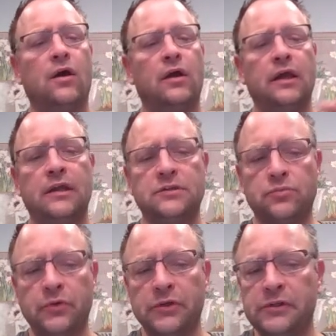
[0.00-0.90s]
and it's
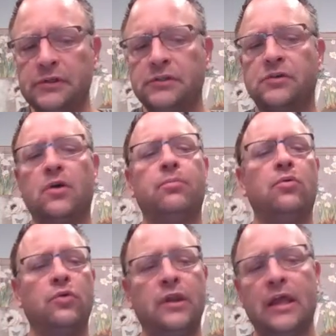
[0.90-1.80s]
really starting to
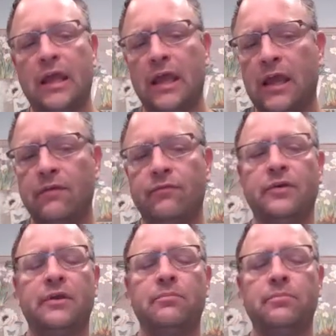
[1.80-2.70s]
pull in
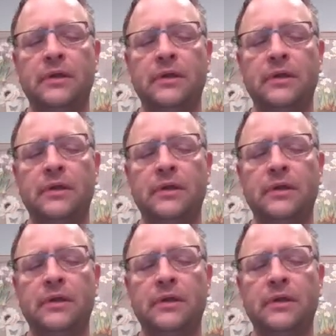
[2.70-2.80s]
every